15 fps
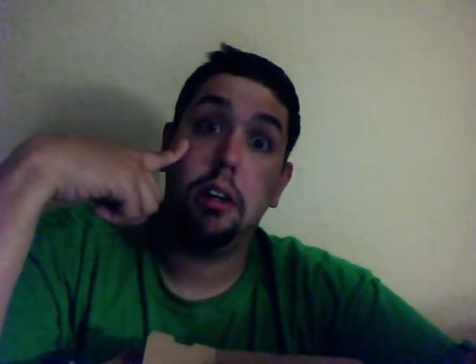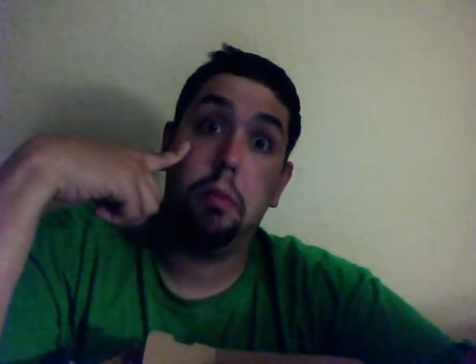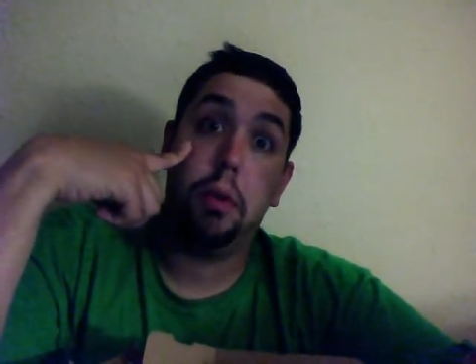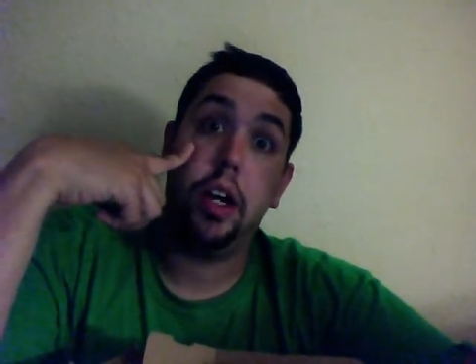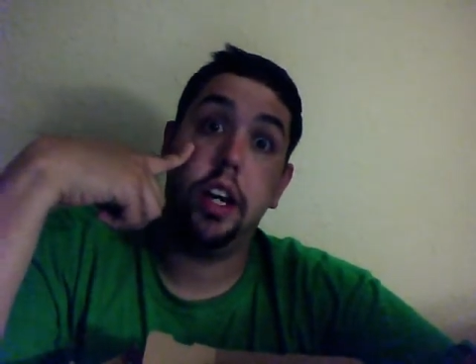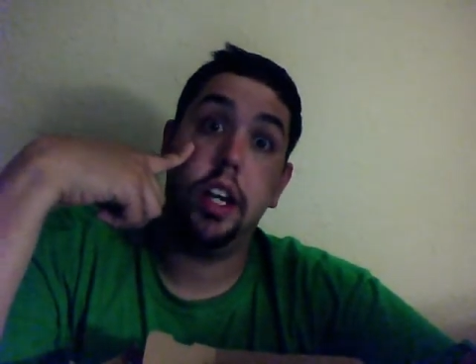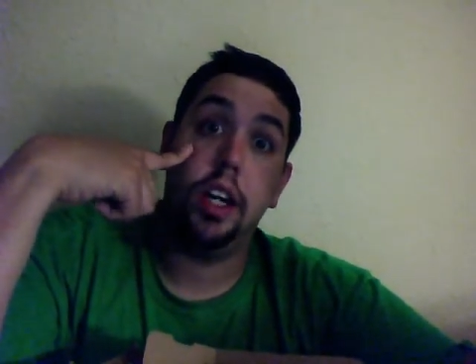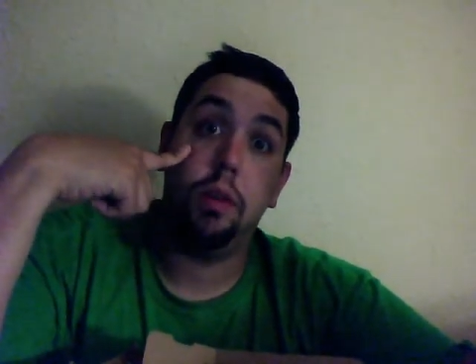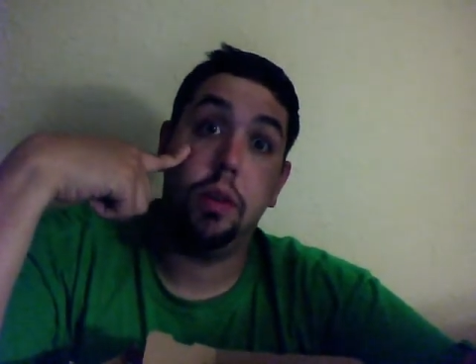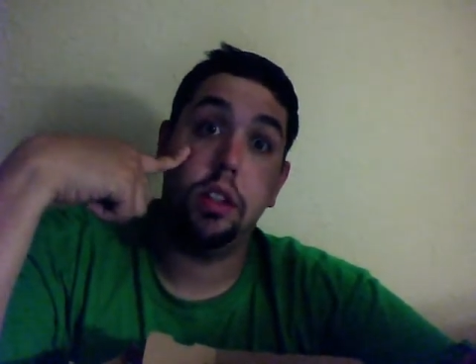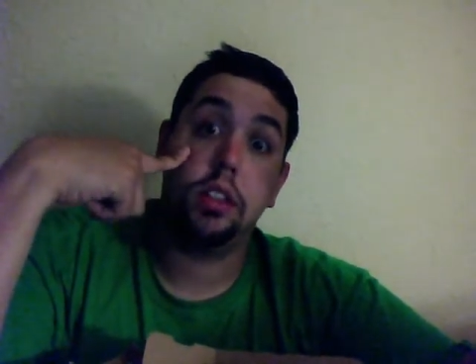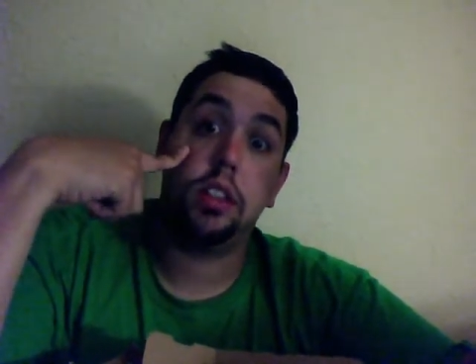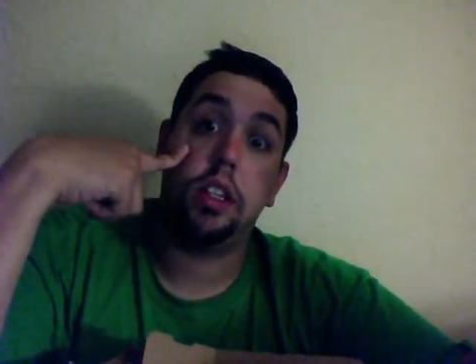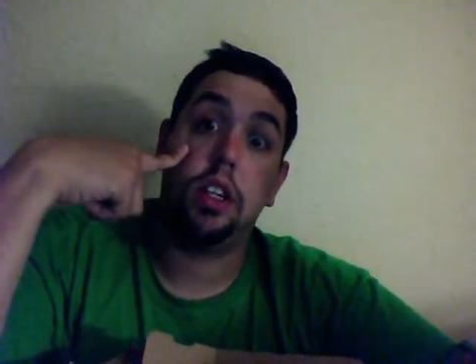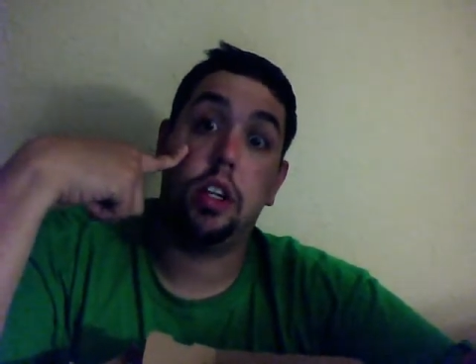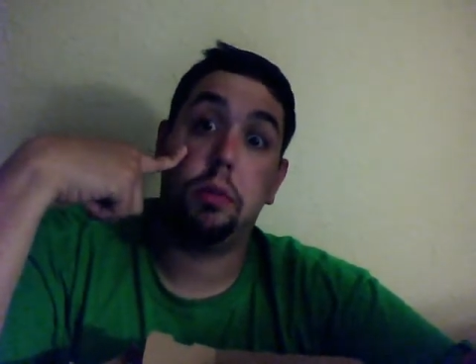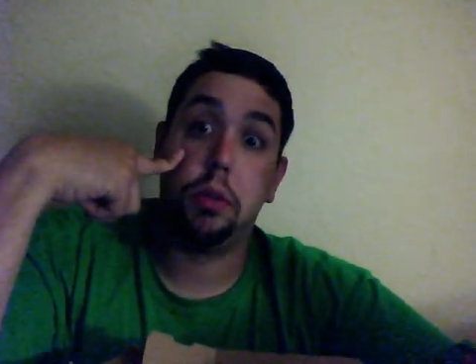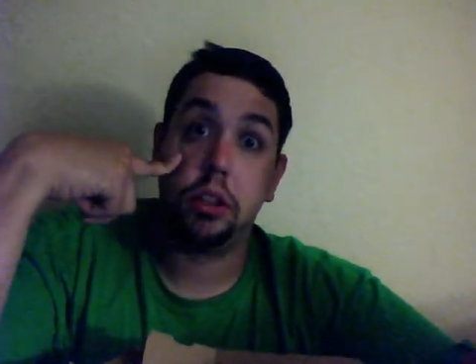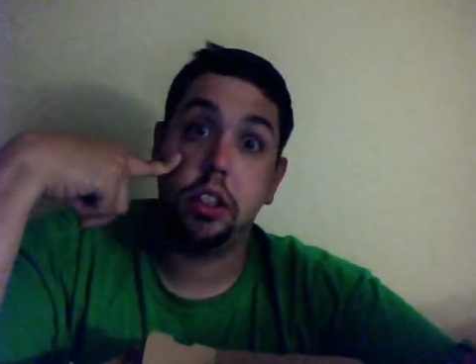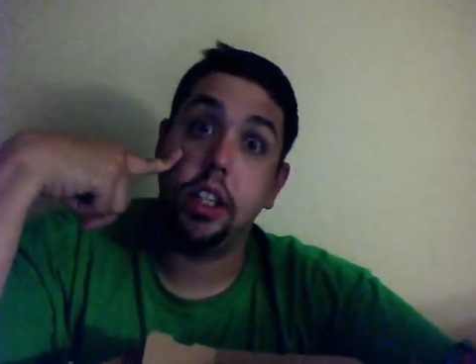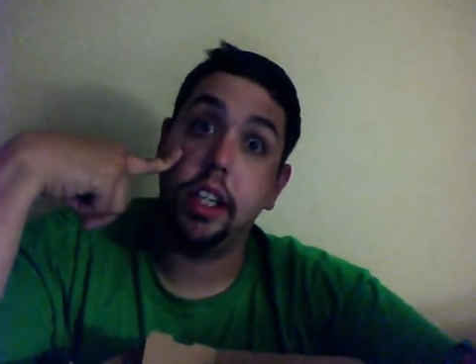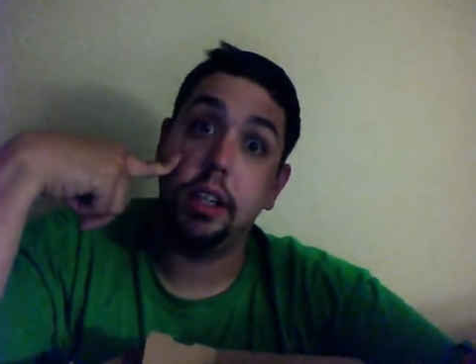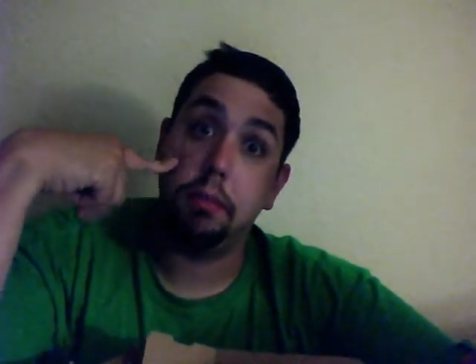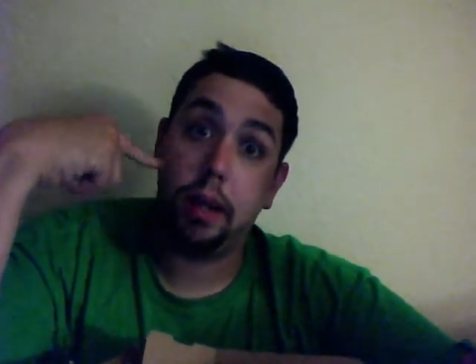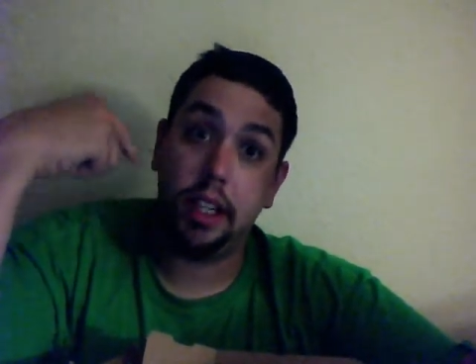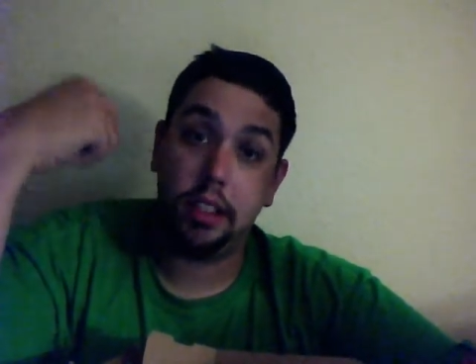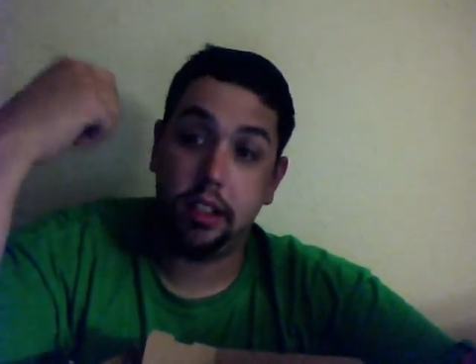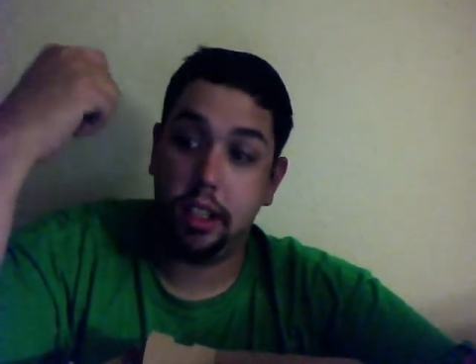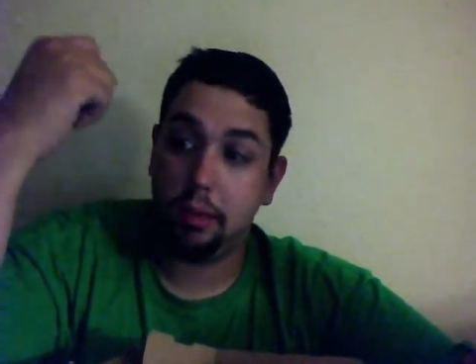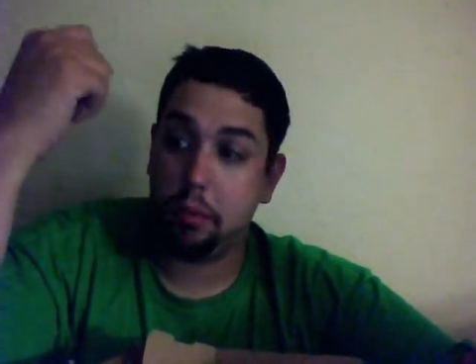Brittany was almost eaten by
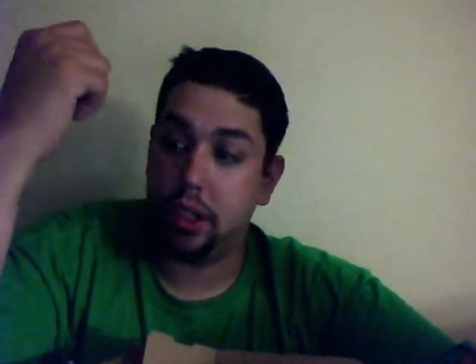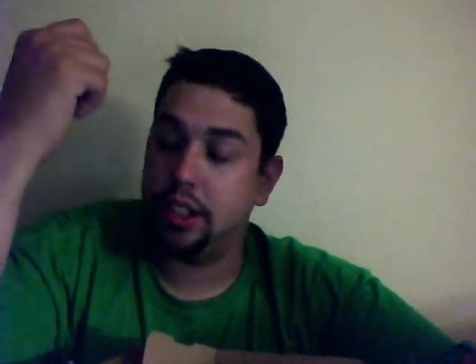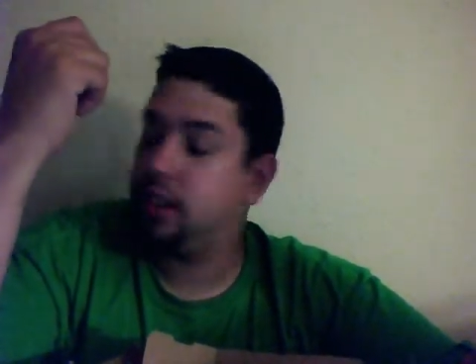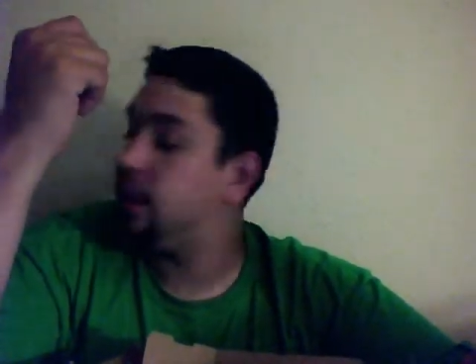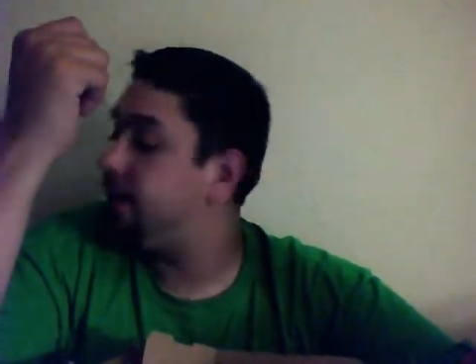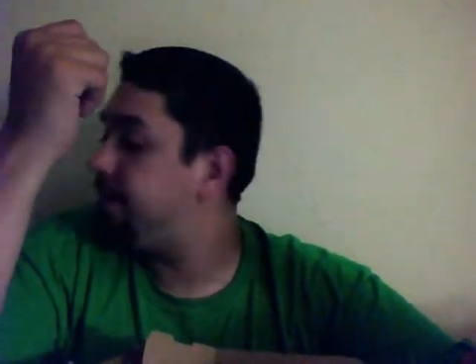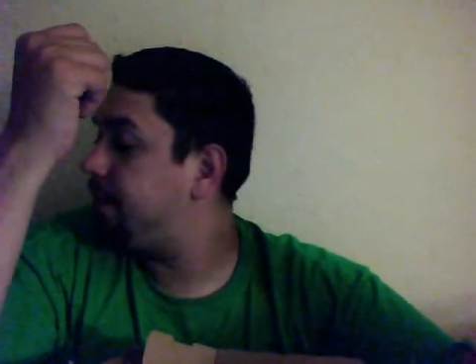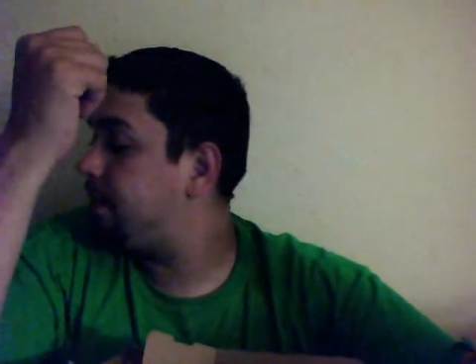zebras.